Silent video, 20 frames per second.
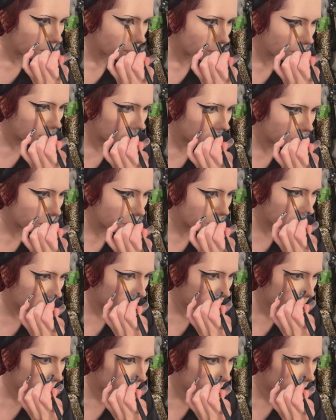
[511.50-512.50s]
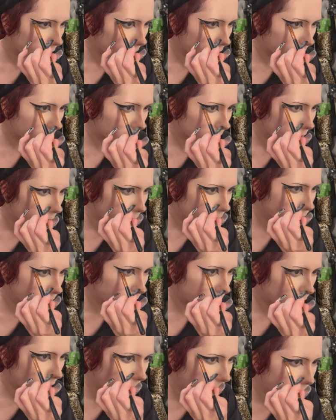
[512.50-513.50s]
By the way, I hope y'all know I got clothes
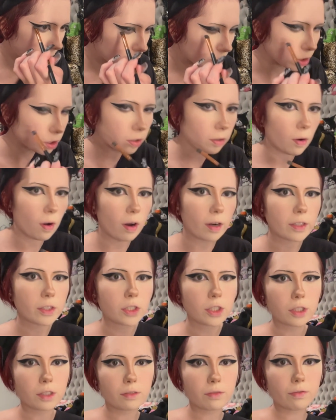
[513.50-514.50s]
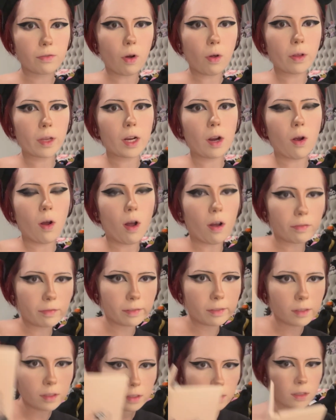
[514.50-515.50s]
on. I have a shirt on. It's just falling off.
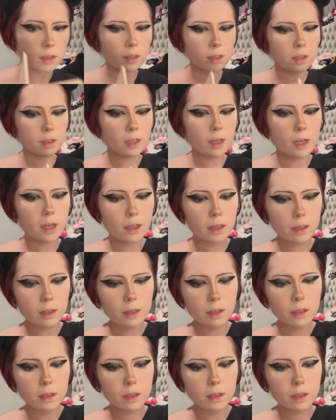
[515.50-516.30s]
Okay?